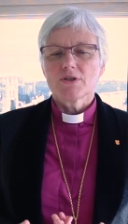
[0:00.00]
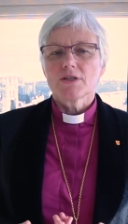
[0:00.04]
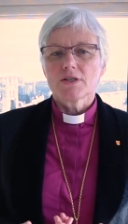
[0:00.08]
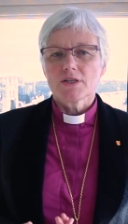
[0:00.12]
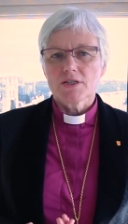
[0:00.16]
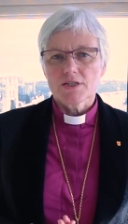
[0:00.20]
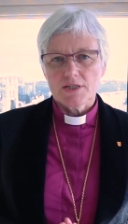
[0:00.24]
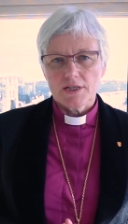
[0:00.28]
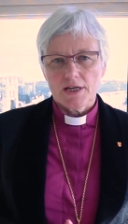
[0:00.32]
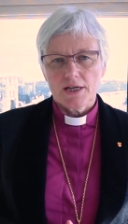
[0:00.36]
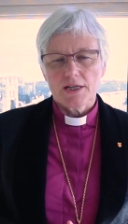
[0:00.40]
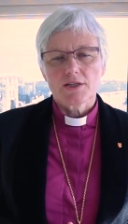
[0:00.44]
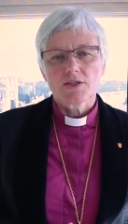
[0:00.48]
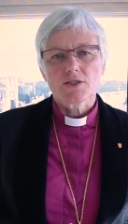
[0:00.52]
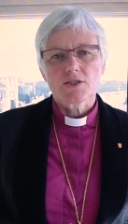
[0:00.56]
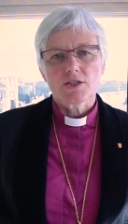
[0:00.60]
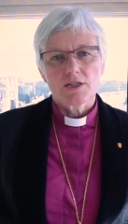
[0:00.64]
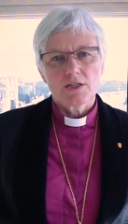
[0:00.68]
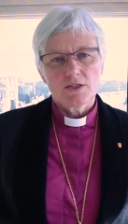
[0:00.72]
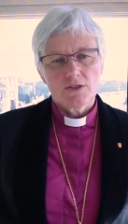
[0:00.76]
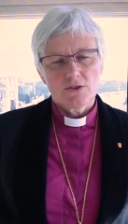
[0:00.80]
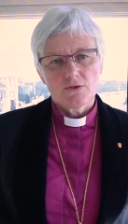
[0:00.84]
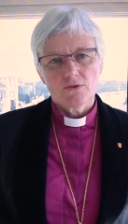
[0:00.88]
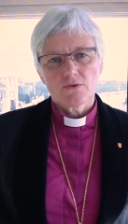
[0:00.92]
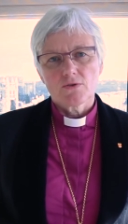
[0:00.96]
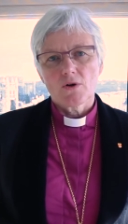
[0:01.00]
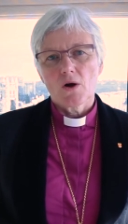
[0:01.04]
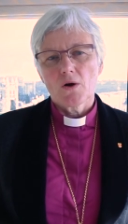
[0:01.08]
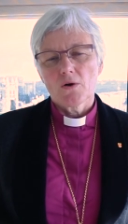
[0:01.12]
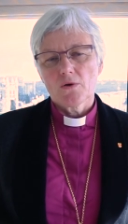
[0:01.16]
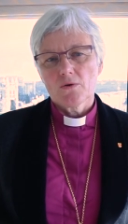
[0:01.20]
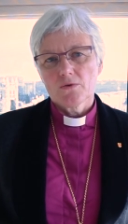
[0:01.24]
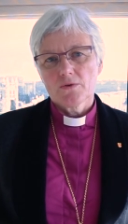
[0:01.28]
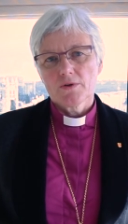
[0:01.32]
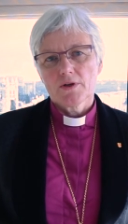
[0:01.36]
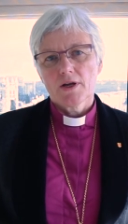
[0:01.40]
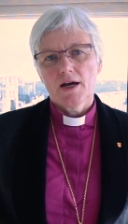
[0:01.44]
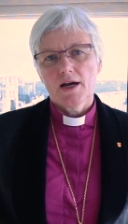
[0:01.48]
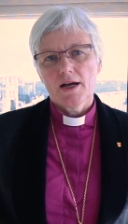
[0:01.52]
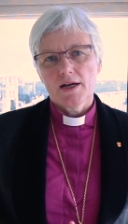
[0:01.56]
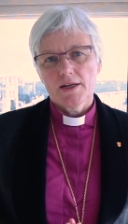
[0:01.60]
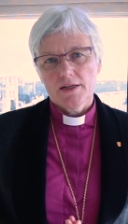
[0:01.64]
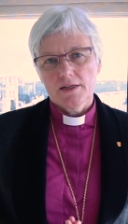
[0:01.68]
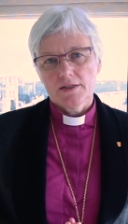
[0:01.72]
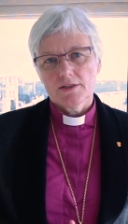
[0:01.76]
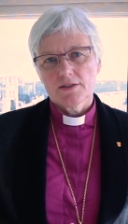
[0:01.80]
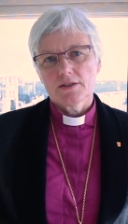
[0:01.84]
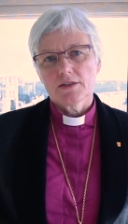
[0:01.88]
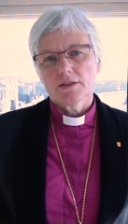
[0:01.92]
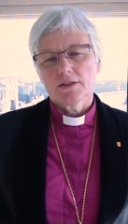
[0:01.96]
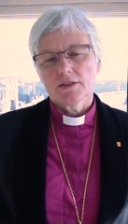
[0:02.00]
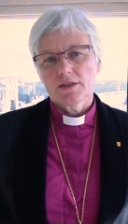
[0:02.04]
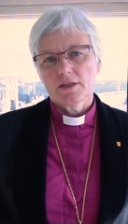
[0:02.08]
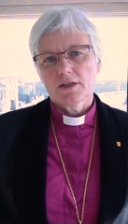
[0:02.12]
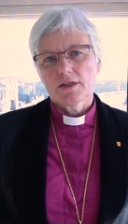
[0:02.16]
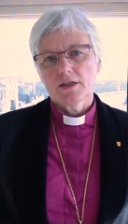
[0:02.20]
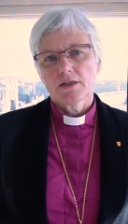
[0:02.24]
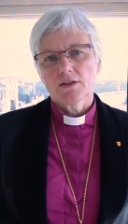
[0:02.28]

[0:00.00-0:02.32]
in a sense, in your own identity,